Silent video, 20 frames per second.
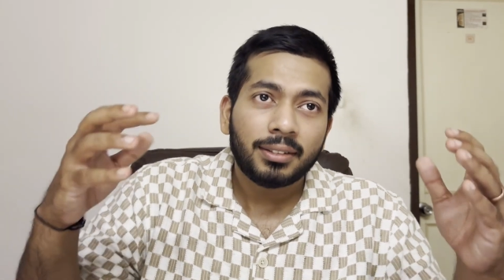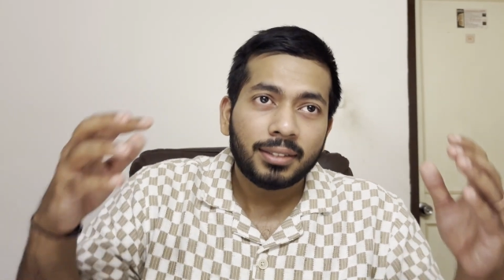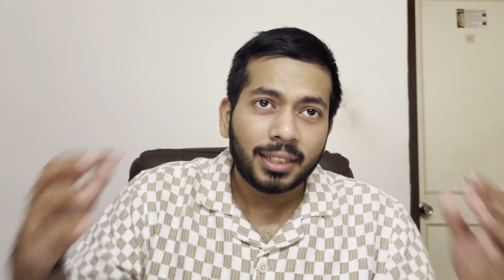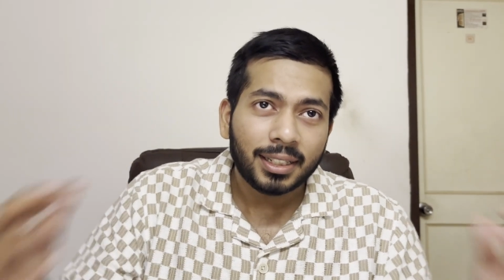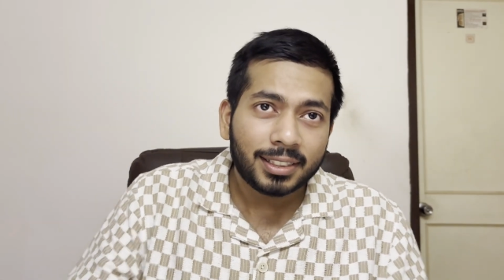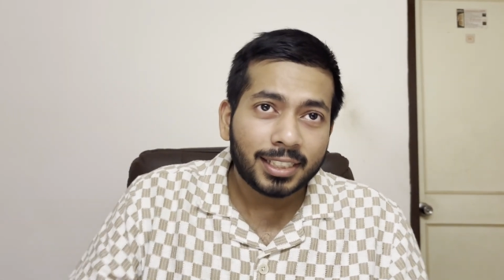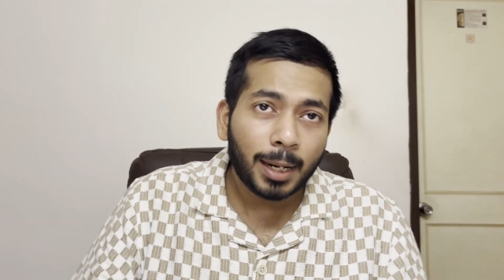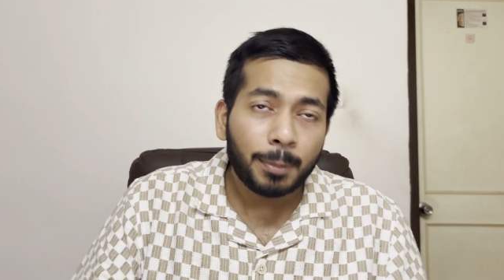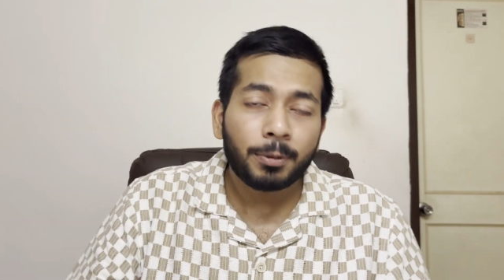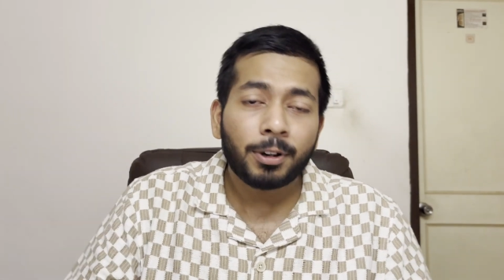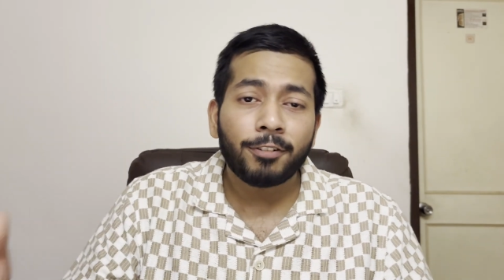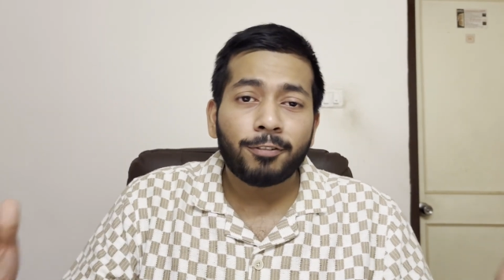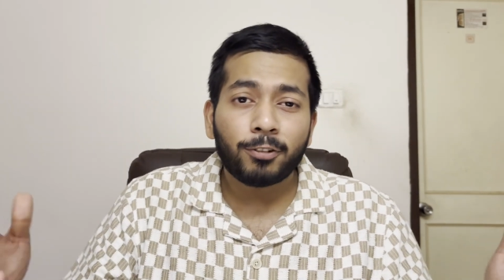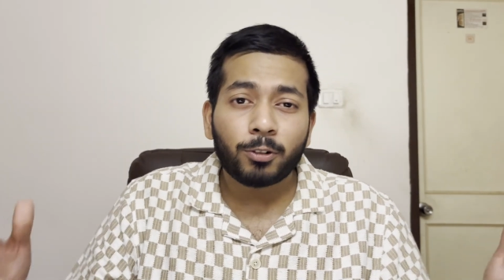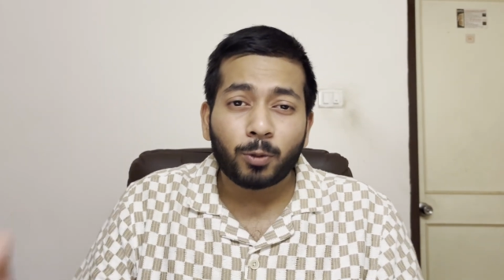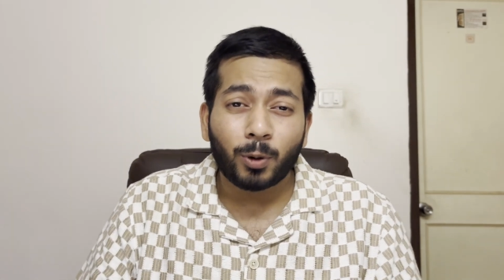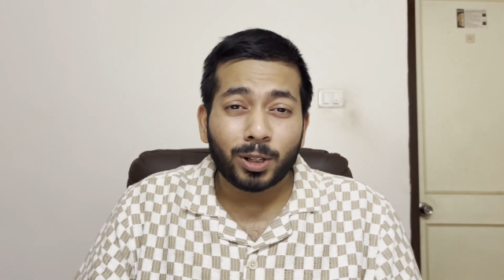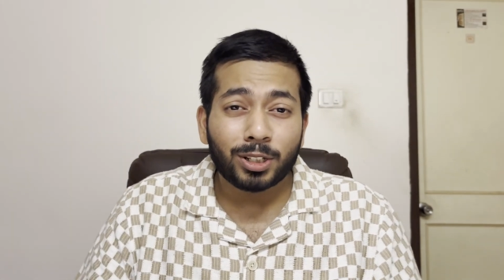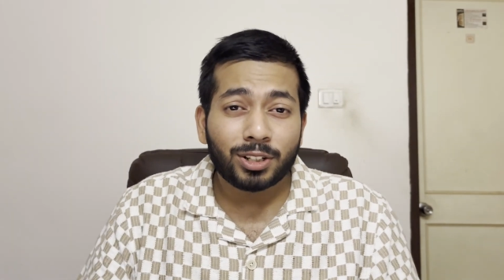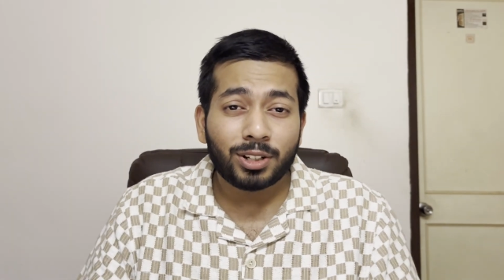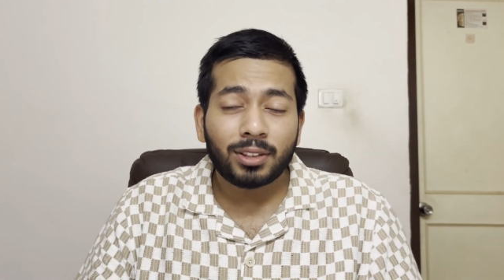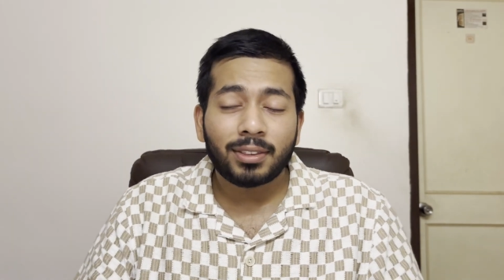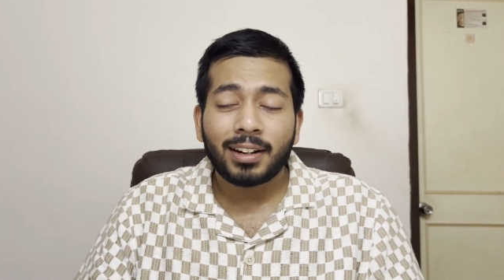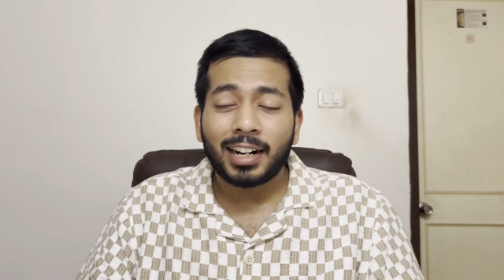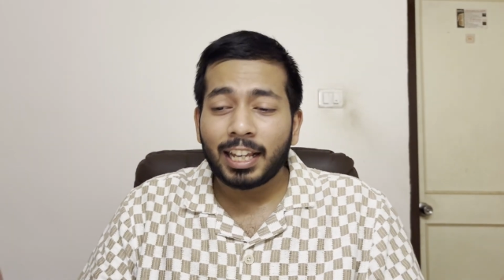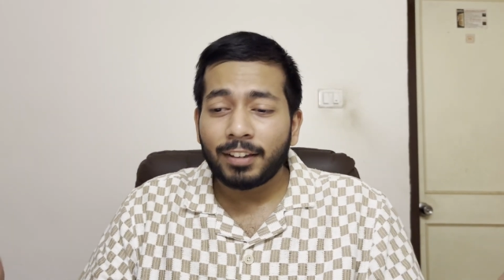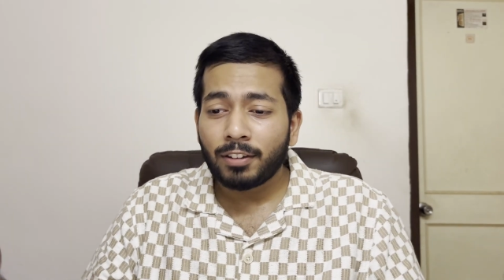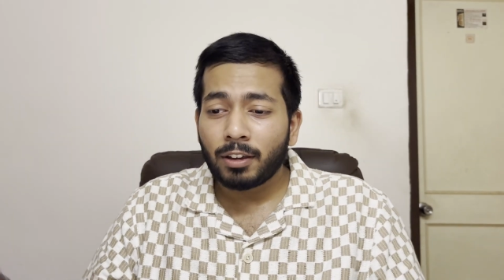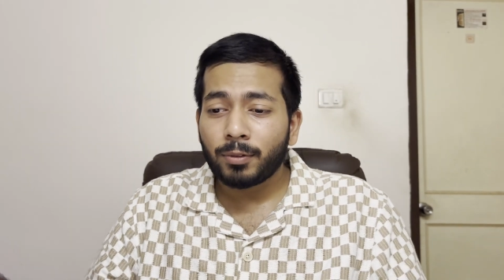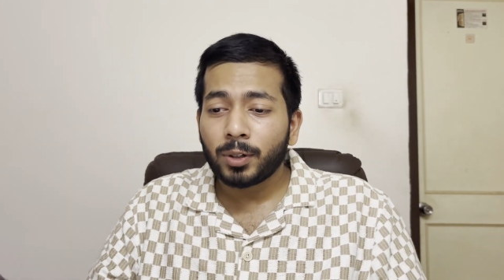deceptive question that
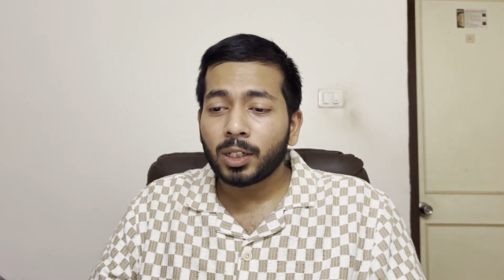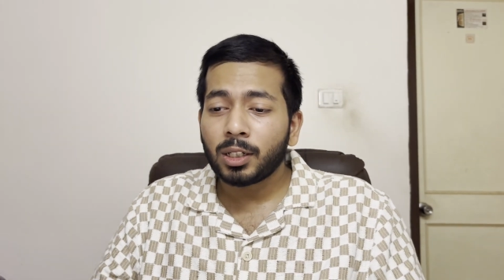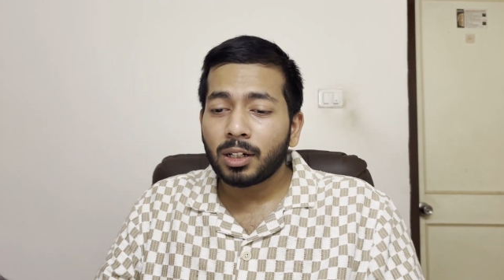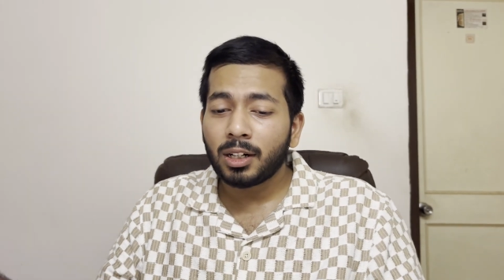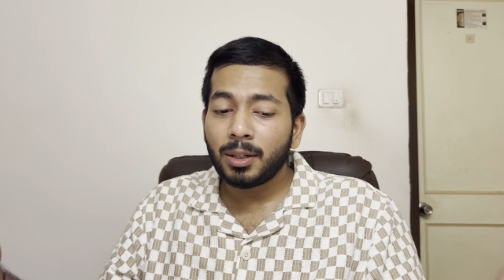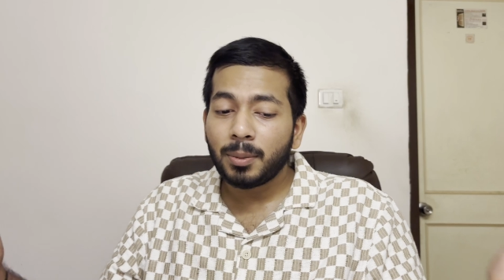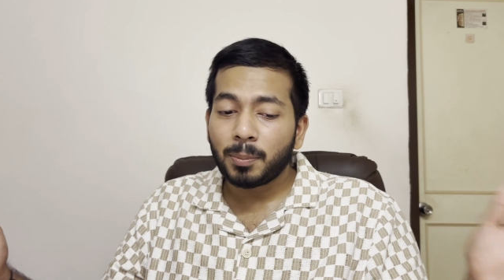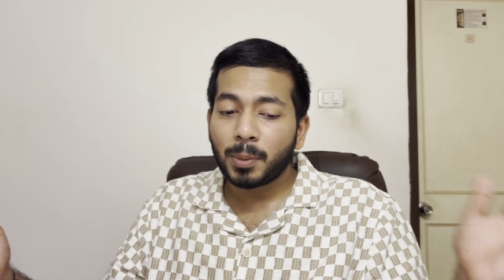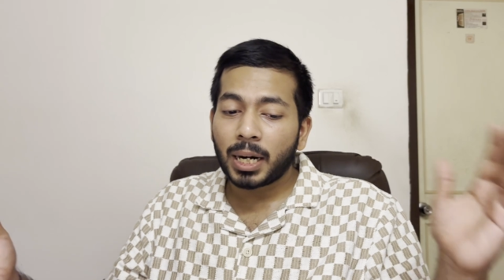I've ever heard.